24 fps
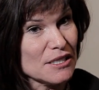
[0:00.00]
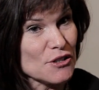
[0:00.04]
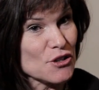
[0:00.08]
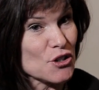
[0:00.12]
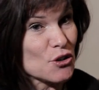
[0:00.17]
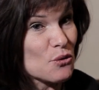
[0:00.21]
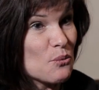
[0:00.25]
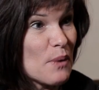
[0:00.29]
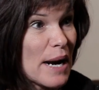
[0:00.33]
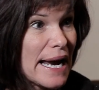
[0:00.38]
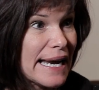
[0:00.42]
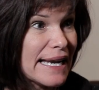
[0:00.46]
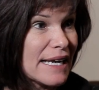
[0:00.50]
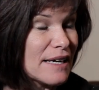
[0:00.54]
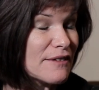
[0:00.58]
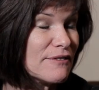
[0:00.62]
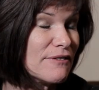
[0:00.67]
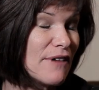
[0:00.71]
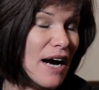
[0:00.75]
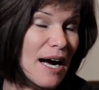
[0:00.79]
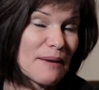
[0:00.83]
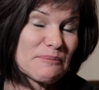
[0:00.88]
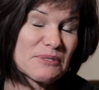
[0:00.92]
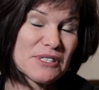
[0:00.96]
They're waiting
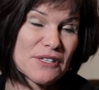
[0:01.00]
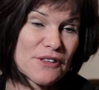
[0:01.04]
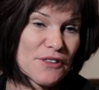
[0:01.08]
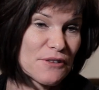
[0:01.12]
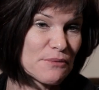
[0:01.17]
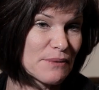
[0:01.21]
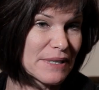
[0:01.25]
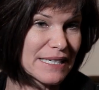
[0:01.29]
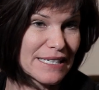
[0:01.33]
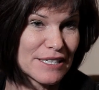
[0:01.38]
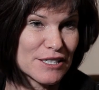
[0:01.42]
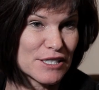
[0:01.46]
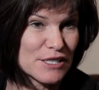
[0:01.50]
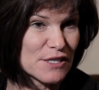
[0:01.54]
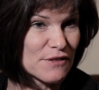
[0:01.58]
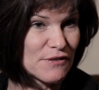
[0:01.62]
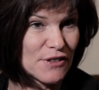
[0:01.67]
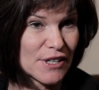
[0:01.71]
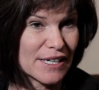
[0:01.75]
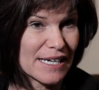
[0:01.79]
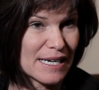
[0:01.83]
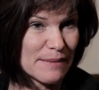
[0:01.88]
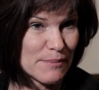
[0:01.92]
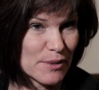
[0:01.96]
for up to 3 years
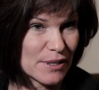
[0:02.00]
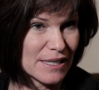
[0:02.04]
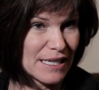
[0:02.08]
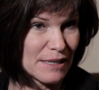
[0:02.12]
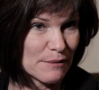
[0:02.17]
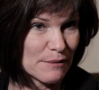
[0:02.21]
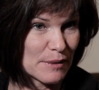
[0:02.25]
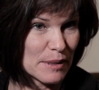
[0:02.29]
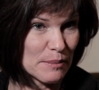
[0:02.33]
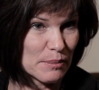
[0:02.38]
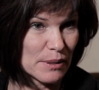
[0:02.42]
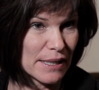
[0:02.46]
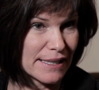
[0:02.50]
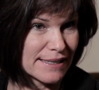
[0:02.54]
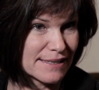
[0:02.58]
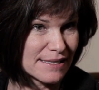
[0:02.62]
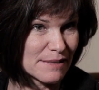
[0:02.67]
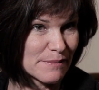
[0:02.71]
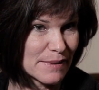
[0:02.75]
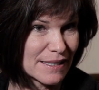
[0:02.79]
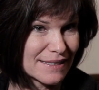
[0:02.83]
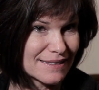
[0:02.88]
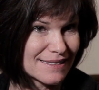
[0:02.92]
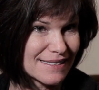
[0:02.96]
for a hip or knee
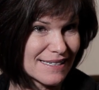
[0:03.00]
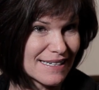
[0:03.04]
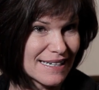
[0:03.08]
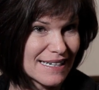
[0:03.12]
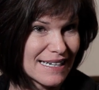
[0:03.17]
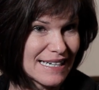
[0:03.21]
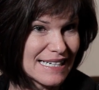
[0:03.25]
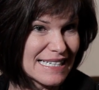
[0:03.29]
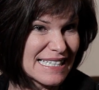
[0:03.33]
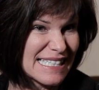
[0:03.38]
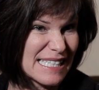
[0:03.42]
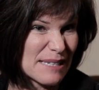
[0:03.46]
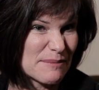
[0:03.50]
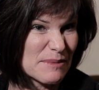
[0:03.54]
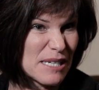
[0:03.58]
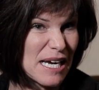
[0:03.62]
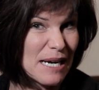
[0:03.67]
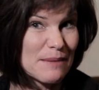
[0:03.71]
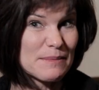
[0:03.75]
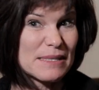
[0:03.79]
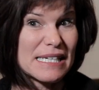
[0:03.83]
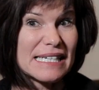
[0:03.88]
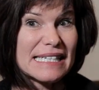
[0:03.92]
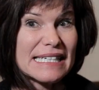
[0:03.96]
replacement,
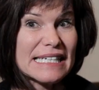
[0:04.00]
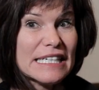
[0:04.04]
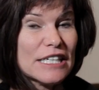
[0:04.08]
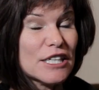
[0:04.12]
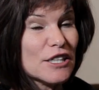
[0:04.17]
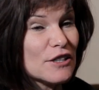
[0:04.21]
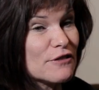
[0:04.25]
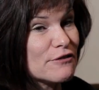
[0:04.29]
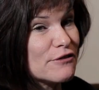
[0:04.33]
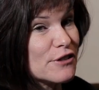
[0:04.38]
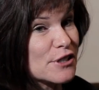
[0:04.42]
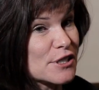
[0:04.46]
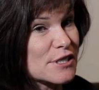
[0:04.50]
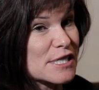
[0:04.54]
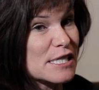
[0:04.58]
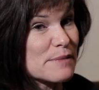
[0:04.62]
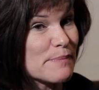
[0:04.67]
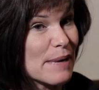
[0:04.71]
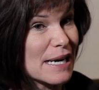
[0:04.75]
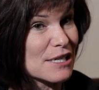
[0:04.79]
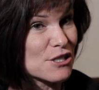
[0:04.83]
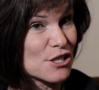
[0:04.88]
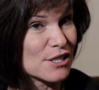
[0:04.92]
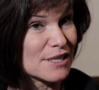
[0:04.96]
sometimes a year for a
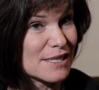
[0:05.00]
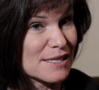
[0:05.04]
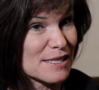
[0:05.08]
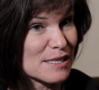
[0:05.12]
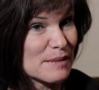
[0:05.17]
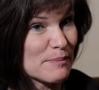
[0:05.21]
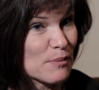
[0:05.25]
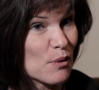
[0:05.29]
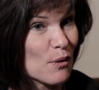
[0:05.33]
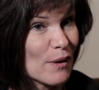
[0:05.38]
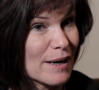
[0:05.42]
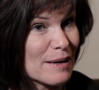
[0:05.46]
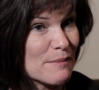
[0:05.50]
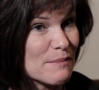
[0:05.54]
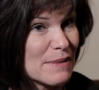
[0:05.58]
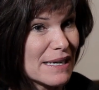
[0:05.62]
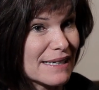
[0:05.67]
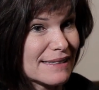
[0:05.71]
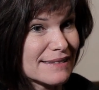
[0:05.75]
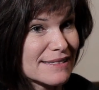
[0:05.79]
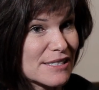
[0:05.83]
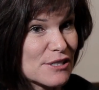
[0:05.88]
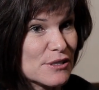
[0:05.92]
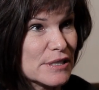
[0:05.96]
specialist
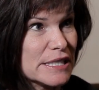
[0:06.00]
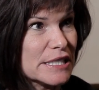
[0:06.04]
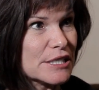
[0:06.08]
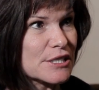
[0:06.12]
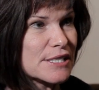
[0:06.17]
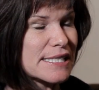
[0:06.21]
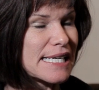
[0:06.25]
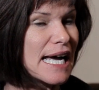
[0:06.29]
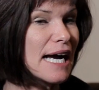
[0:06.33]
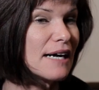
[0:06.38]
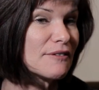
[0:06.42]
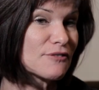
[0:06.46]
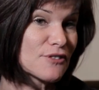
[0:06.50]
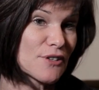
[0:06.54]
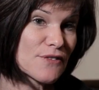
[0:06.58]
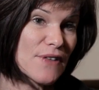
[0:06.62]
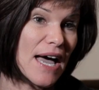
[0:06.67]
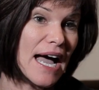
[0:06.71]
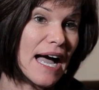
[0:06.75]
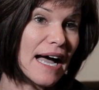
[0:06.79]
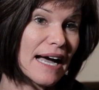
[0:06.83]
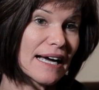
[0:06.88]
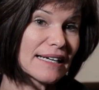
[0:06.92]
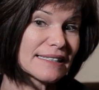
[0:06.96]
appointment, 2 years after
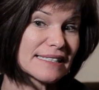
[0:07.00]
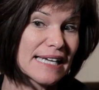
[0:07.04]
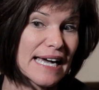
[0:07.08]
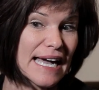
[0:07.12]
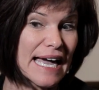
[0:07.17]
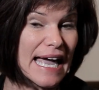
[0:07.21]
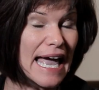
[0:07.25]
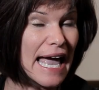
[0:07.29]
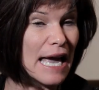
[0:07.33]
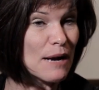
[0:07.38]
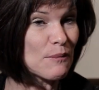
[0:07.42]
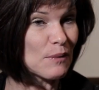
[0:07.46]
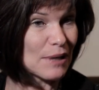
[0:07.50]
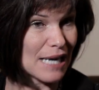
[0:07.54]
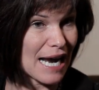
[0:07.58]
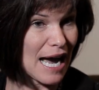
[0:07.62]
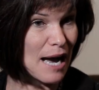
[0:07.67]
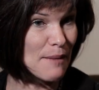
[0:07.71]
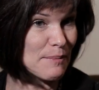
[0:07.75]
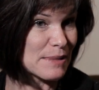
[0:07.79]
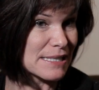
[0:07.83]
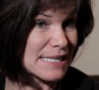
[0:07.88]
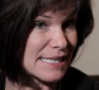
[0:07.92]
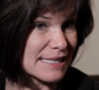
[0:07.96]
that. And what
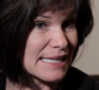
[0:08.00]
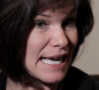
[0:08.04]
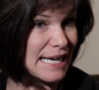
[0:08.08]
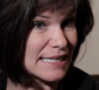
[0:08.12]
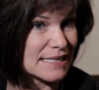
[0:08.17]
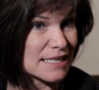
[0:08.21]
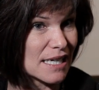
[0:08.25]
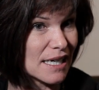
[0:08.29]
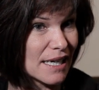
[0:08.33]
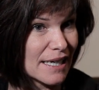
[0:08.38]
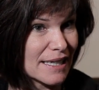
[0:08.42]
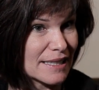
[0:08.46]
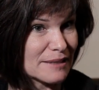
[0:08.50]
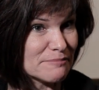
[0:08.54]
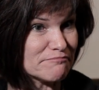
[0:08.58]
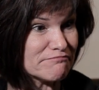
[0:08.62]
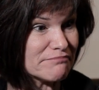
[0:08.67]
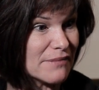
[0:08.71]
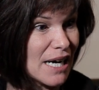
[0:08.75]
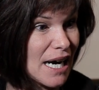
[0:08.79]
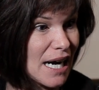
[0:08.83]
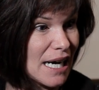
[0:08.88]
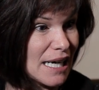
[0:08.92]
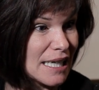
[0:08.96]
happens in that time,